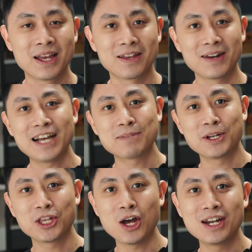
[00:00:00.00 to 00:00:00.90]
Now last
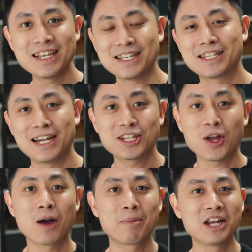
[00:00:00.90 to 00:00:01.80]
but not least, let's
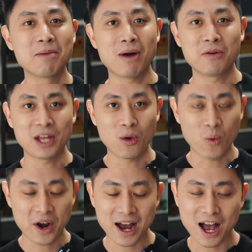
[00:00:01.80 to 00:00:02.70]
talk a bit about that
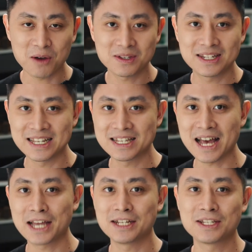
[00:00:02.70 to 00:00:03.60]
warehouse
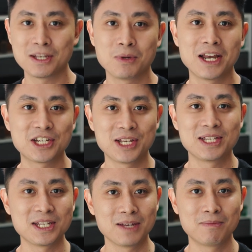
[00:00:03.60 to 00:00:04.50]
design simulation
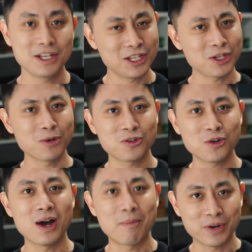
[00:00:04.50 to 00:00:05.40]
system. This is
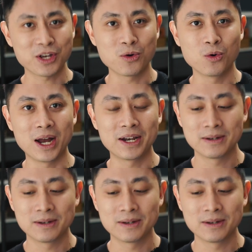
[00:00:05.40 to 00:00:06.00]
also a pretty cool one.